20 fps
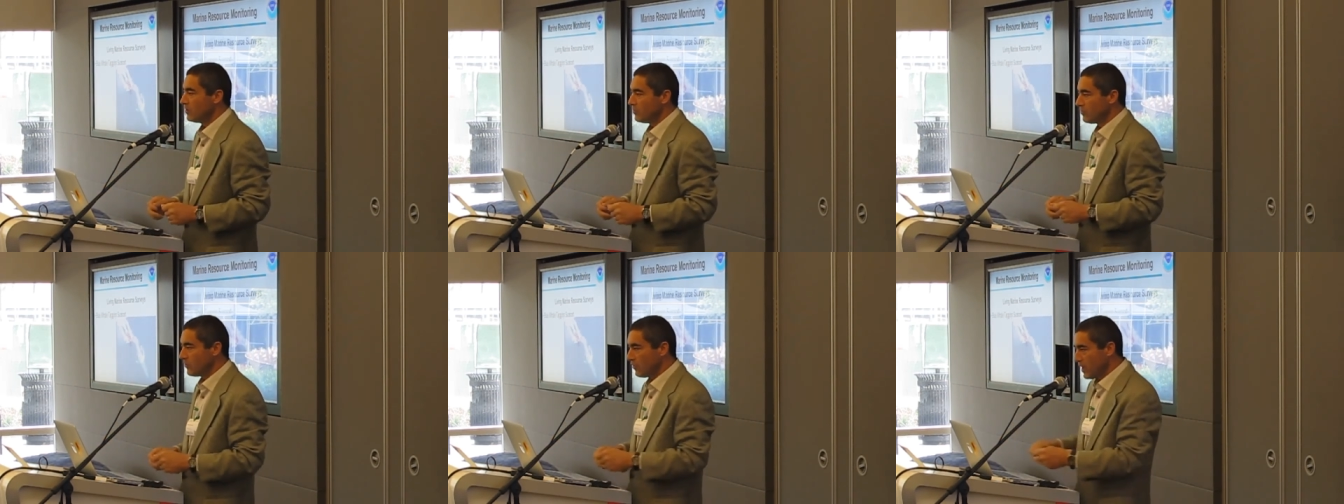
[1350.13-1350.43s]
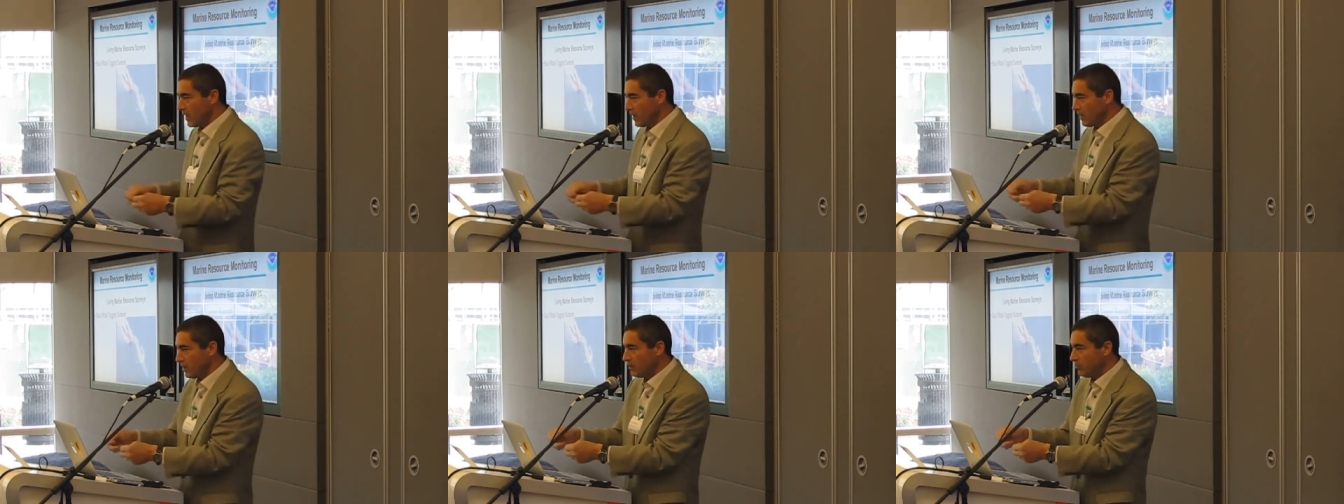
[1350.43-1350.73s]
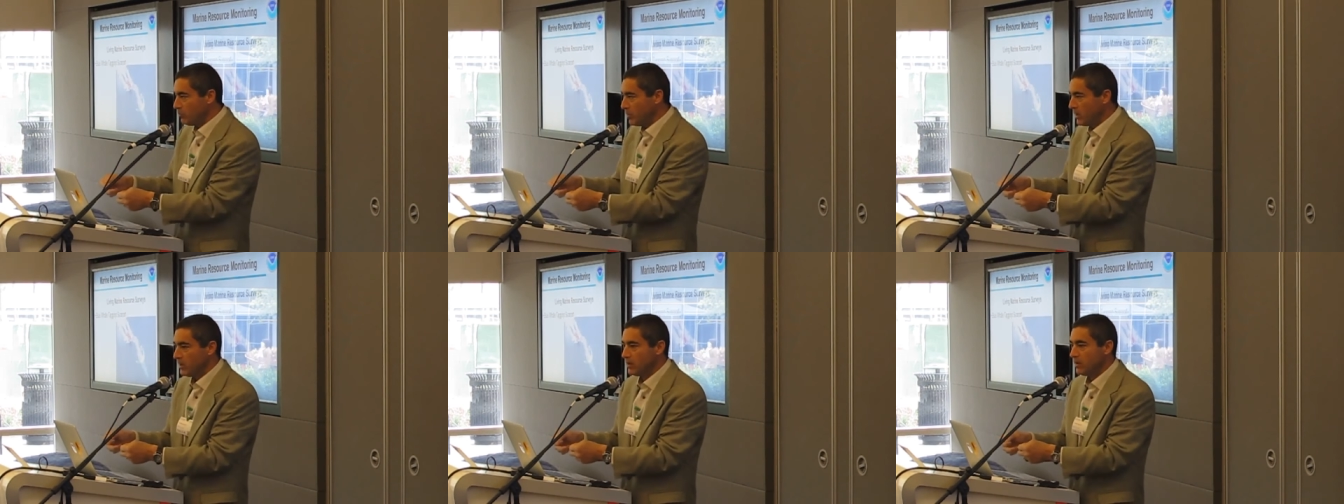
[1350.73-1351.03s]
so they
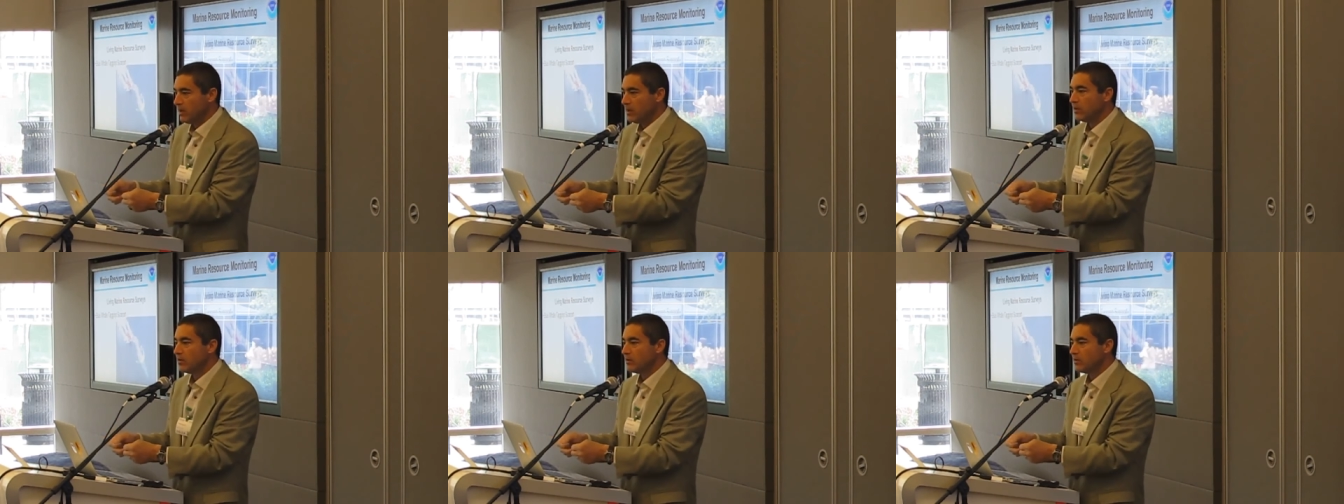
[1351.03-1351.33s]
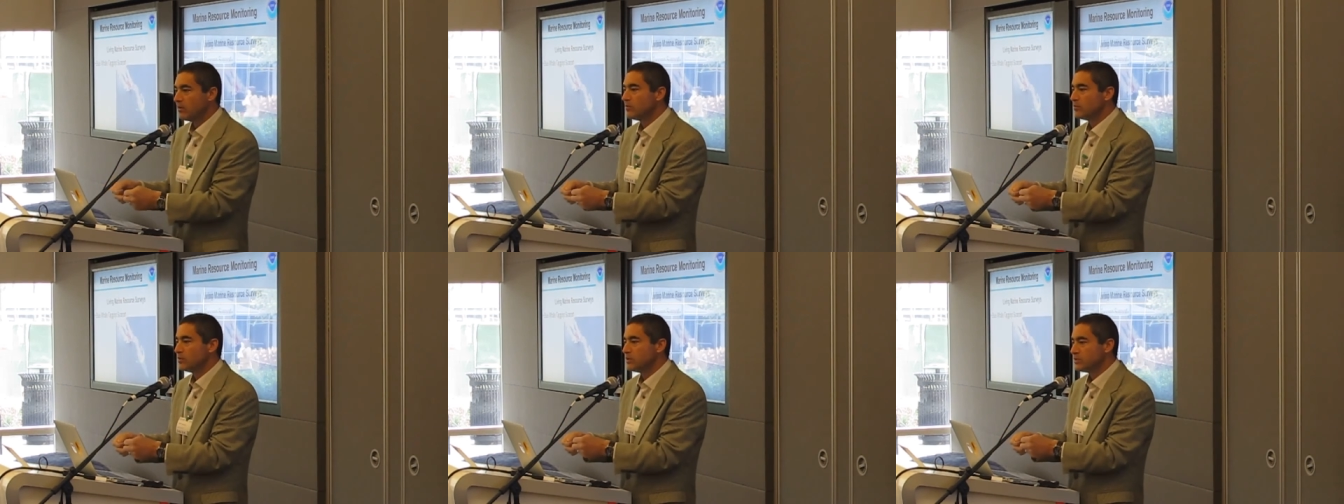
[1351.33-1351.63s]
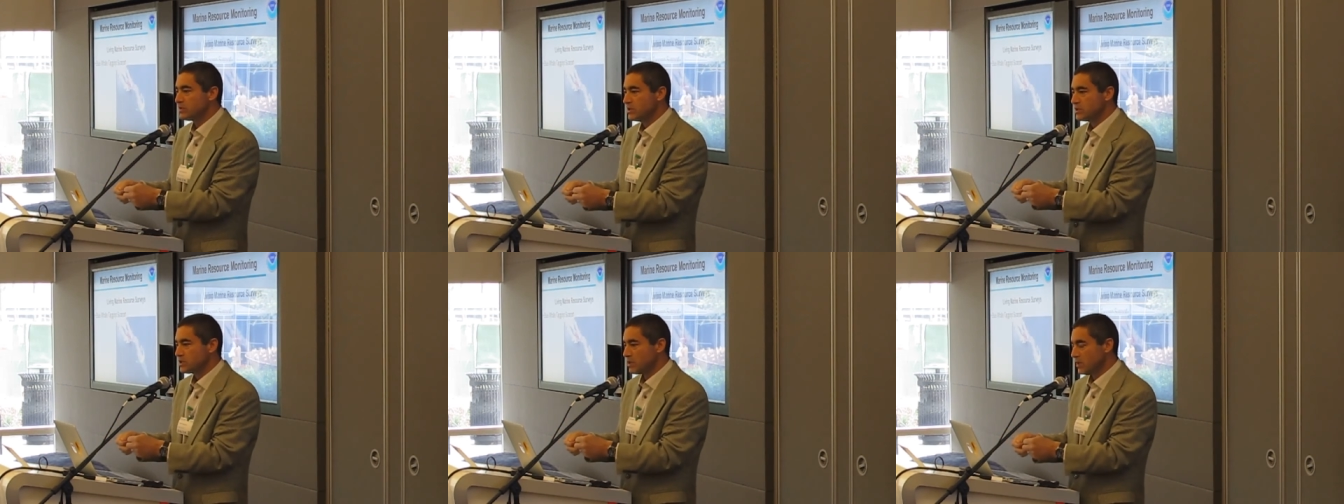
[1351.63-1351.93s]
could be in
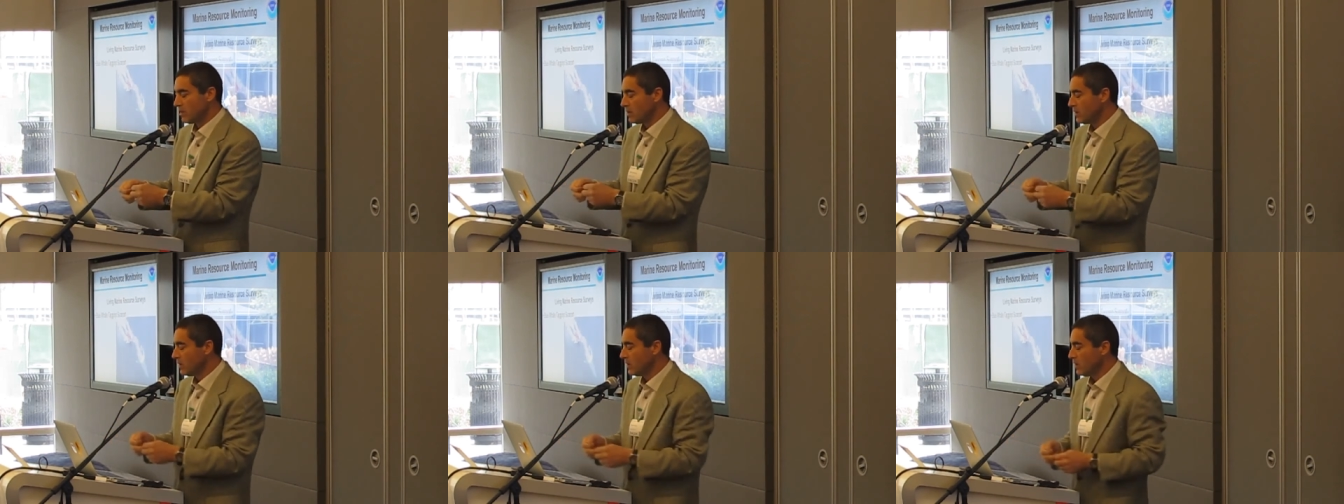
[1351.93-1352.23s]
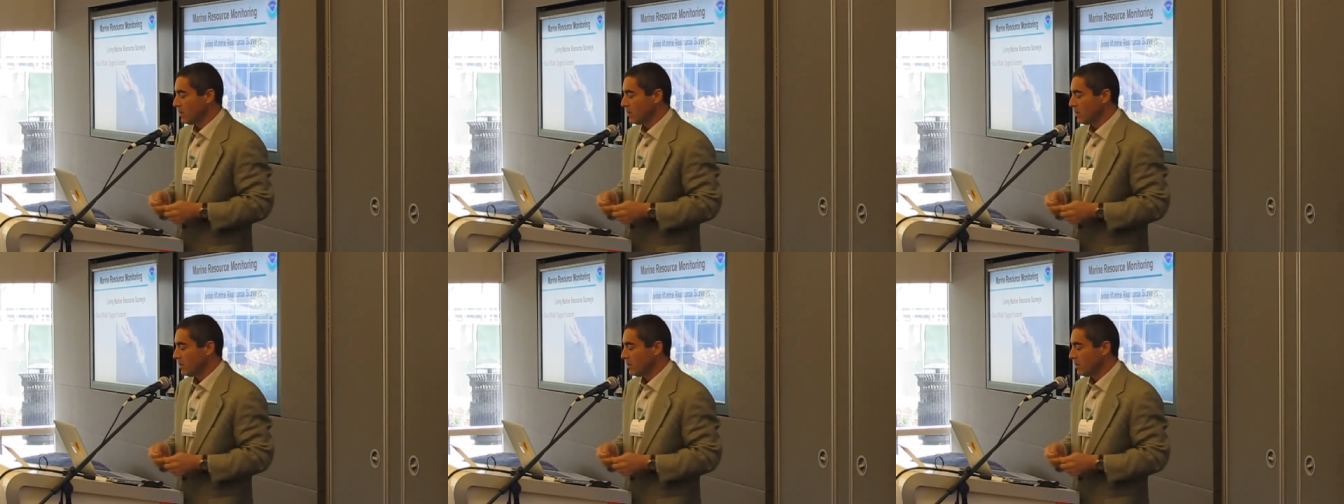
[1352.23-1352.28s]
position.